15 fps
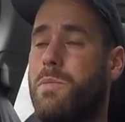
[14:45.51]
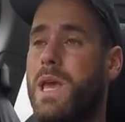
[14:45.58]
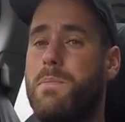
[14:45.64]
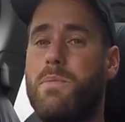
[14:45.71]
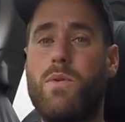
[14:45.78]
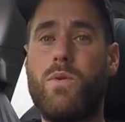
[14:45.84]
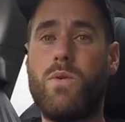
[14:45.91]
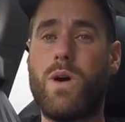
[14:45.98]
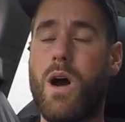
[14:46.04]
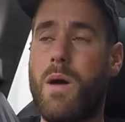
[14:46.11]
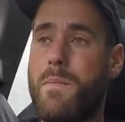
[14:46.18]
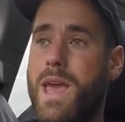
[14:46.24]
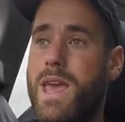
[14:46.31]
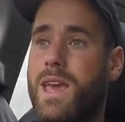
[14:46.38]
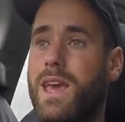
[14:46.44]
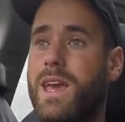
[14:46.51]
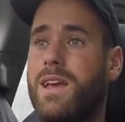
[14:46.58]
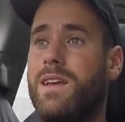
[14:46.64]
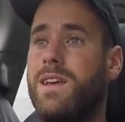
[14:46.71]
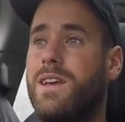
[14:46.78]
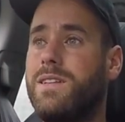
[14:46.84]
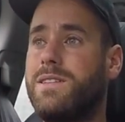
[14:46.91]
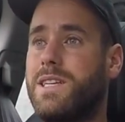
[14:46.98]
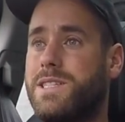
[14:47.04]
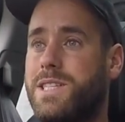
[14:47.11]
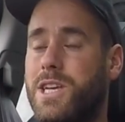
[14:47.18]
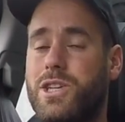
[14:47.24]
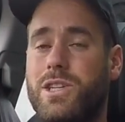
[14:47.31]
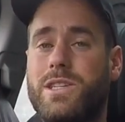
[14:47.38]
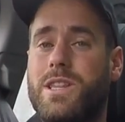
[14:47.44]
People are making
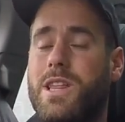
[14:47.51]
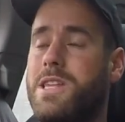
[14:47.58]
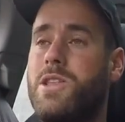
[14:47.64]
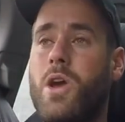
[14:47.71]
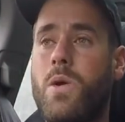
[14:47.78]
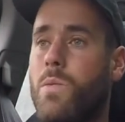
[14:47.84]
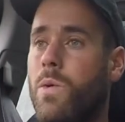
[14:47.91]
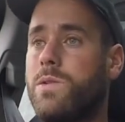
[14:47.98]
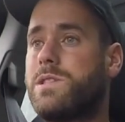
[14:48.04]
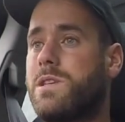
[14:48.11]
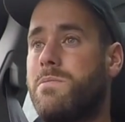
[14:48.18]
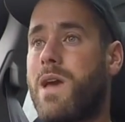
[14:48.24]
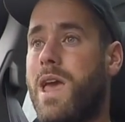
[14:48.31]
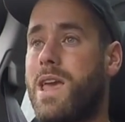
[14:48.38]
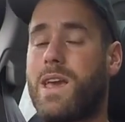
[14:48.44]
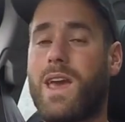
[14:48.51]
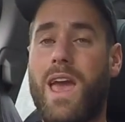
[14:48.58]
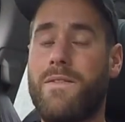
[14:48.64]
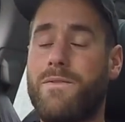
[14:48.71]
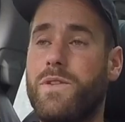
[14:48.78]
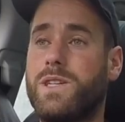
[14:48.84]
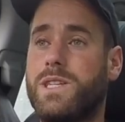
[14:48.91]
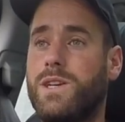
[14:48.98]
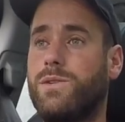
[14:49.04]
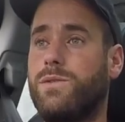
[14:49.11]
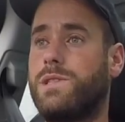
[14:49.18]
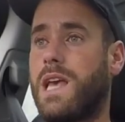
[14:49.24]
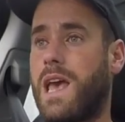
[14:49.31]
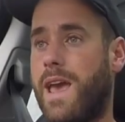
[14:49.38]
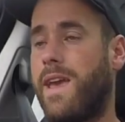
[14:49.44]
decisions that they don't want to make every single
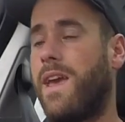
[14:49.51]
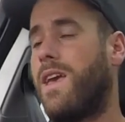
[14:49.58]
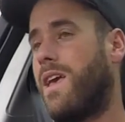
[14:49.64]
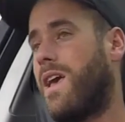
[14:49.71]
day,